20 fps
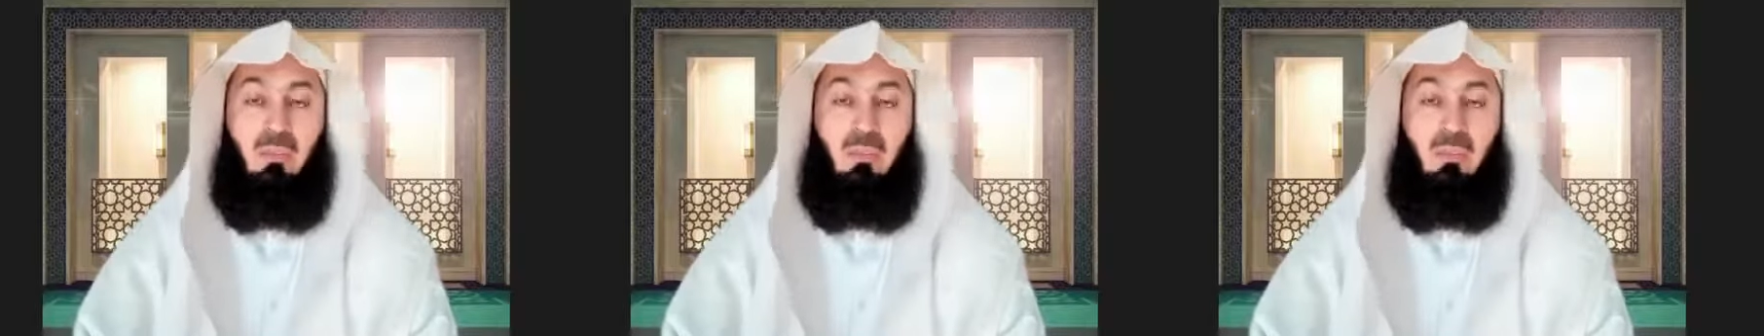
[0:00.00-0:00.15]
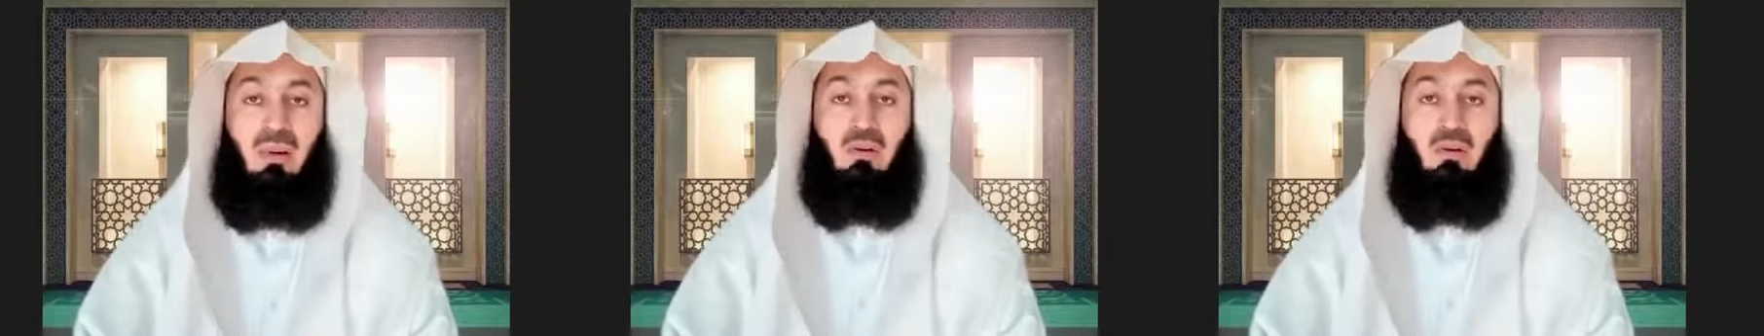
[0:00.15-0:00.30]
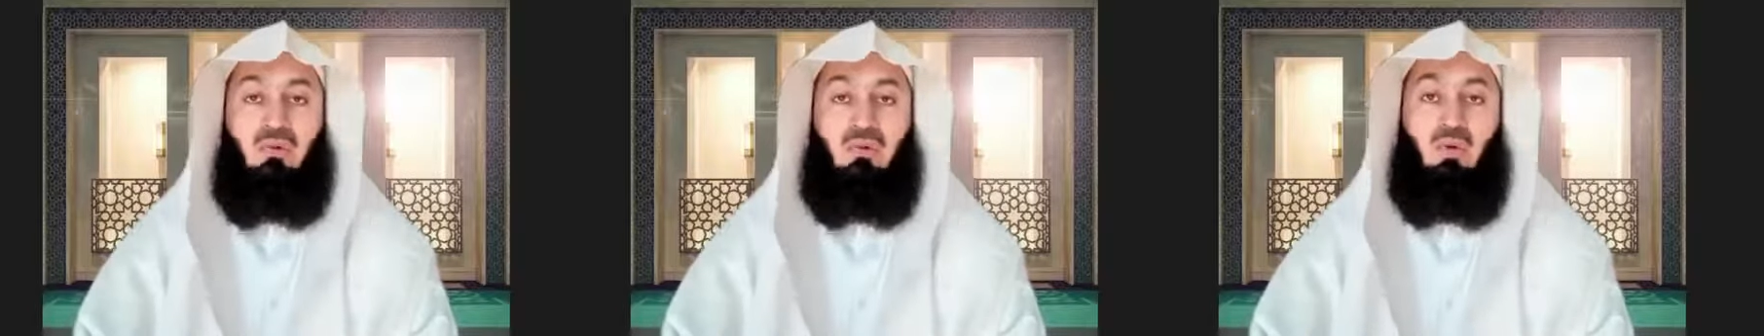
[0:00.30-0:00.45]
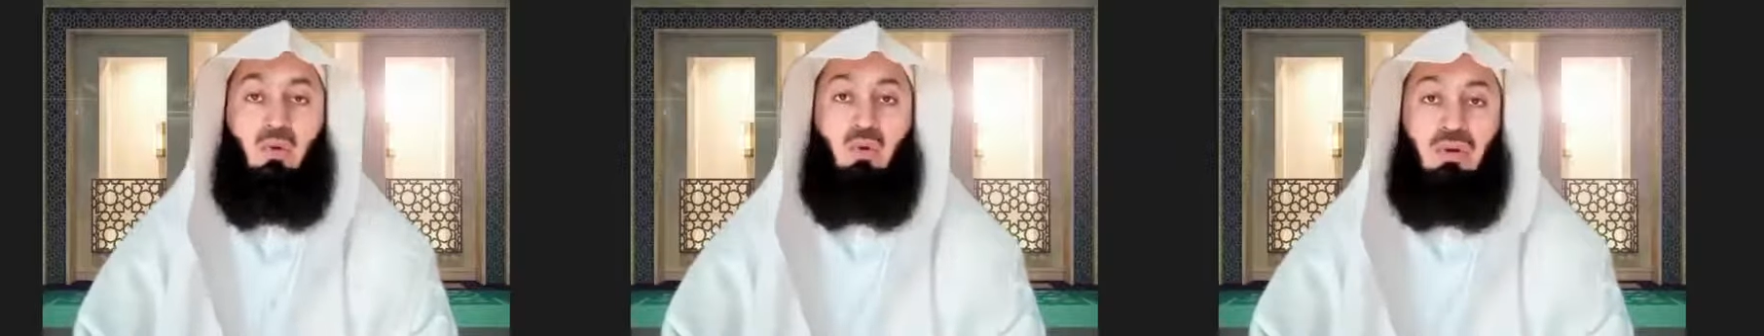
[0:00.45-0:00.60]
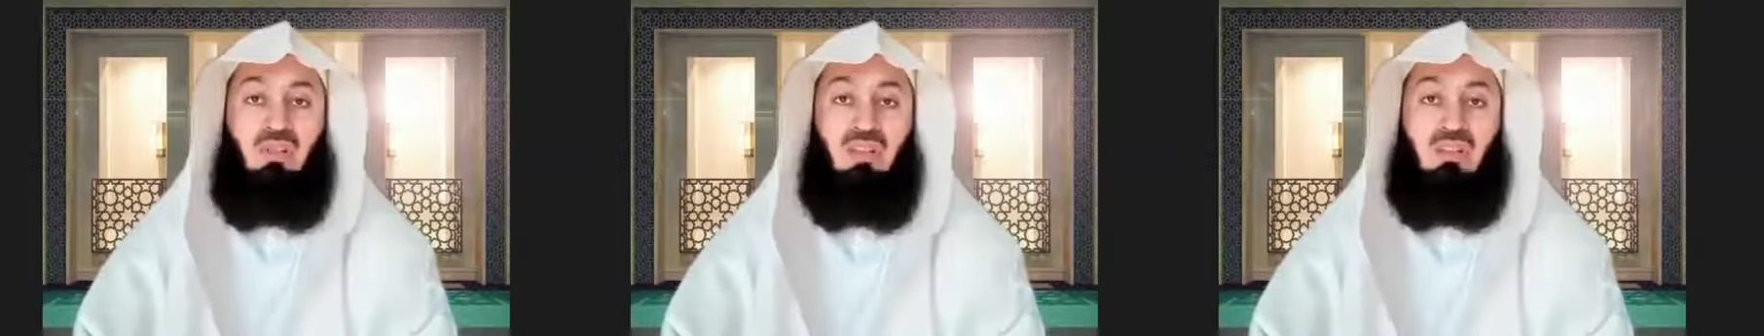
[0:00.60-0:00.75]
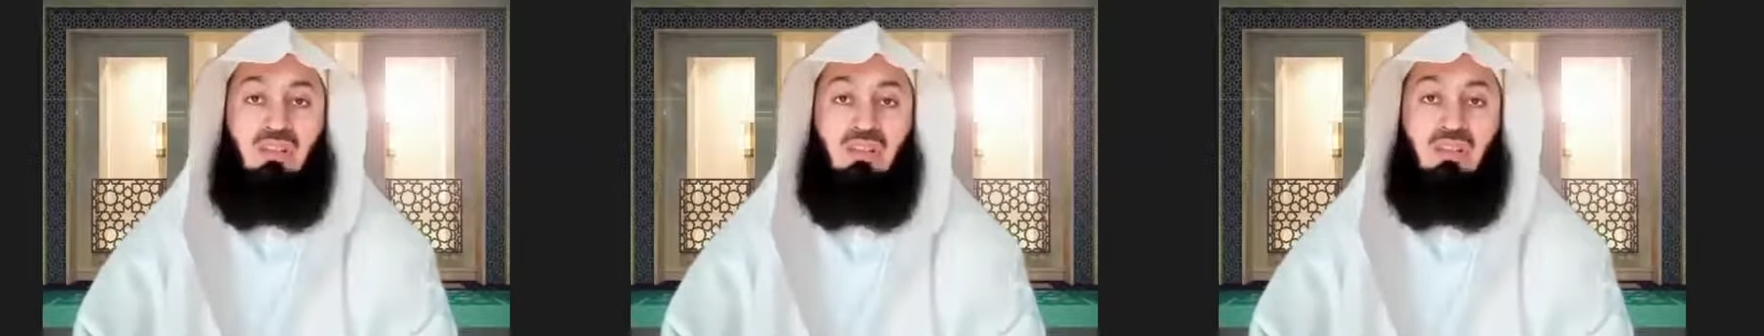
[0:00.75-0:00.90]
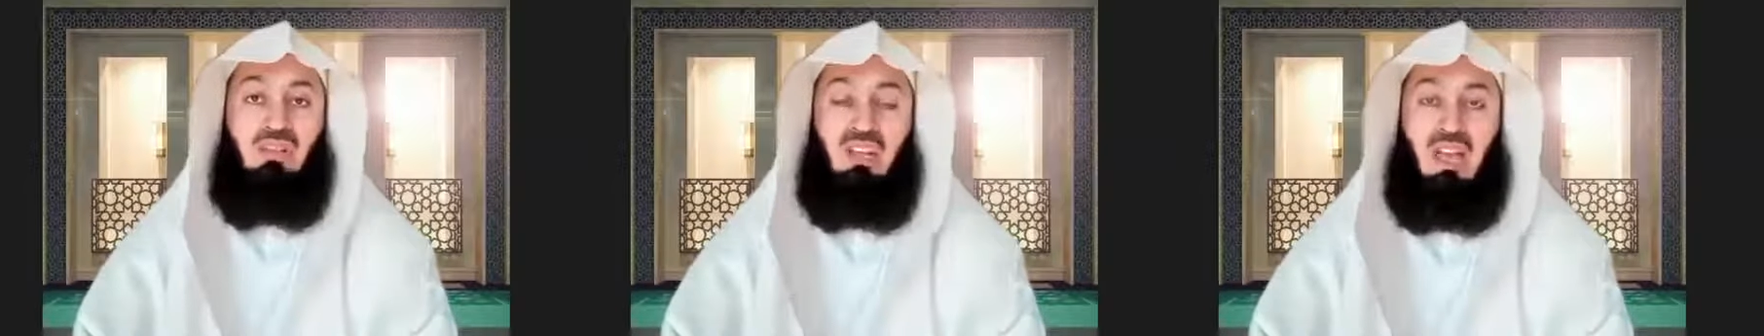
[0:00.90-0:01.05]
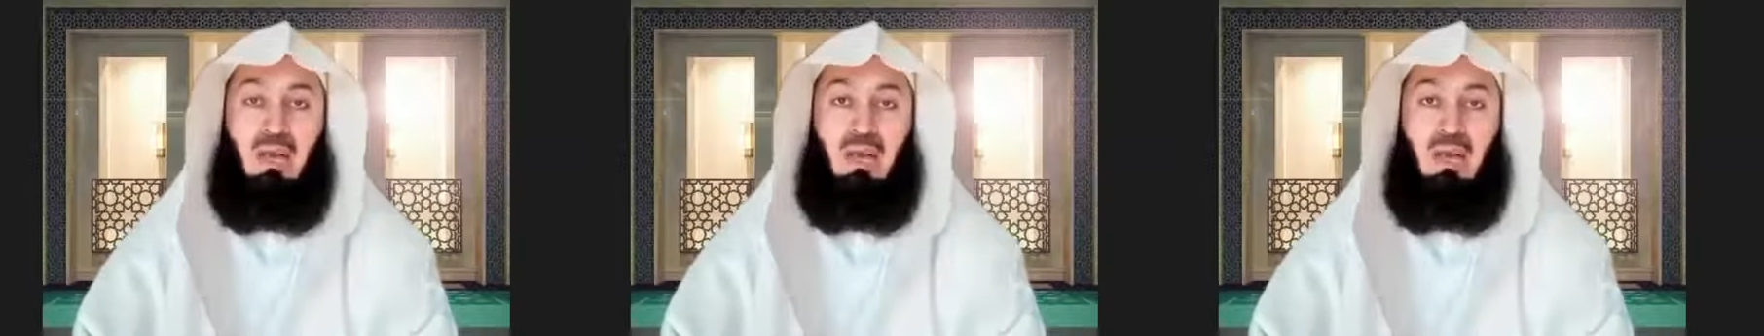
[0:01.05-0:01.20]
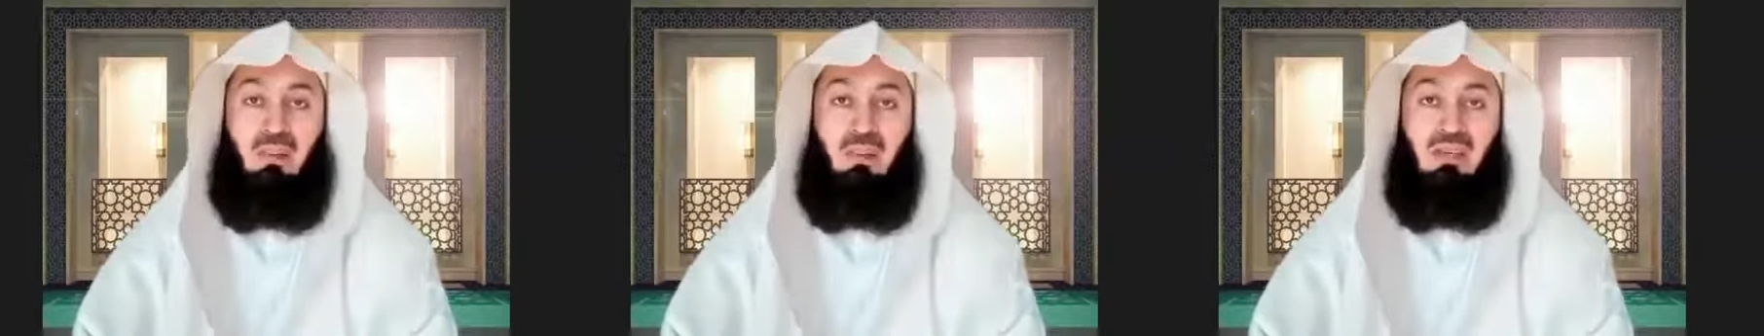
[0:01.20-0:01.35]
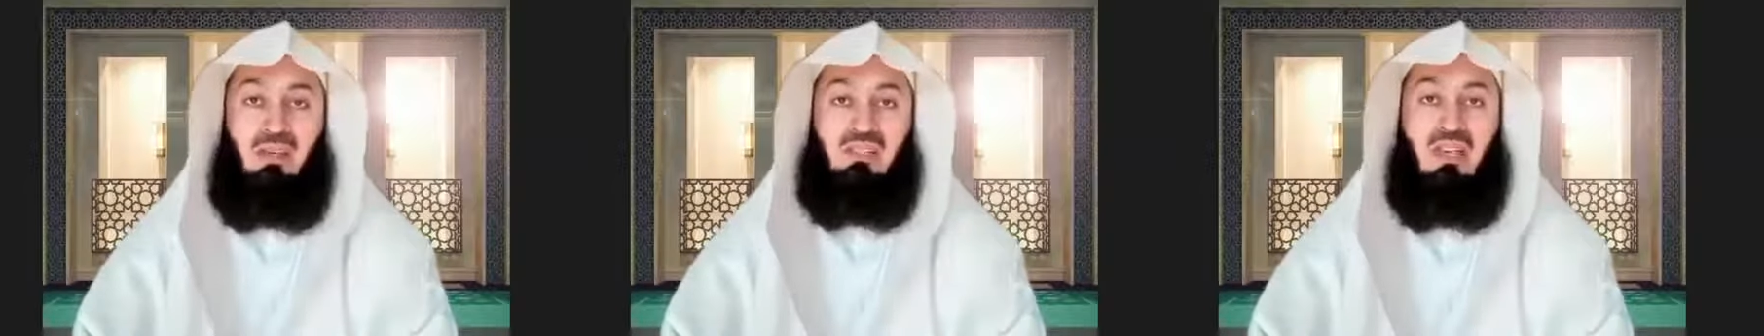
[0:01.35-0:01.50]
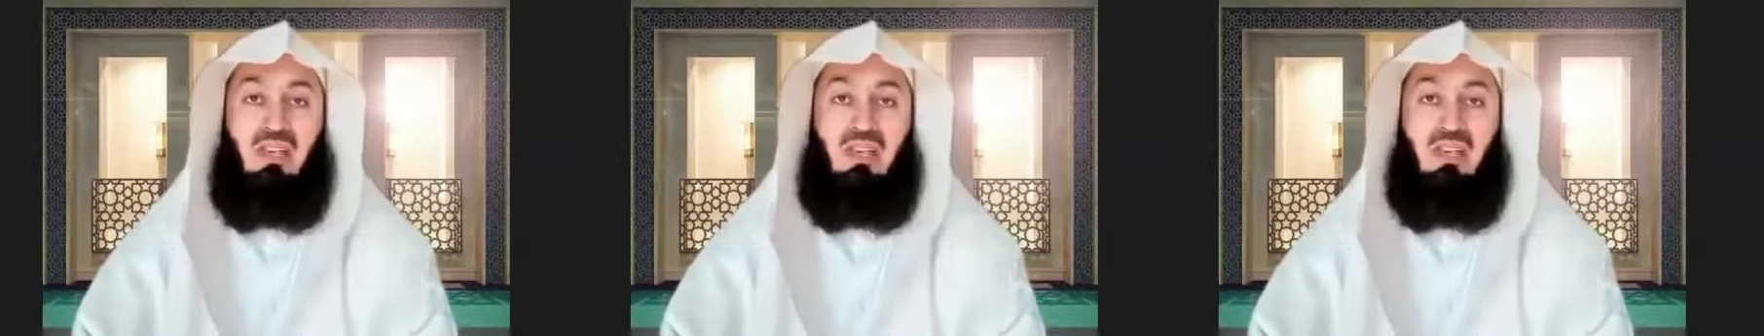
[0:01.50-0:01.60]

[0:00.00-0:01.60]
about goodness and happiness.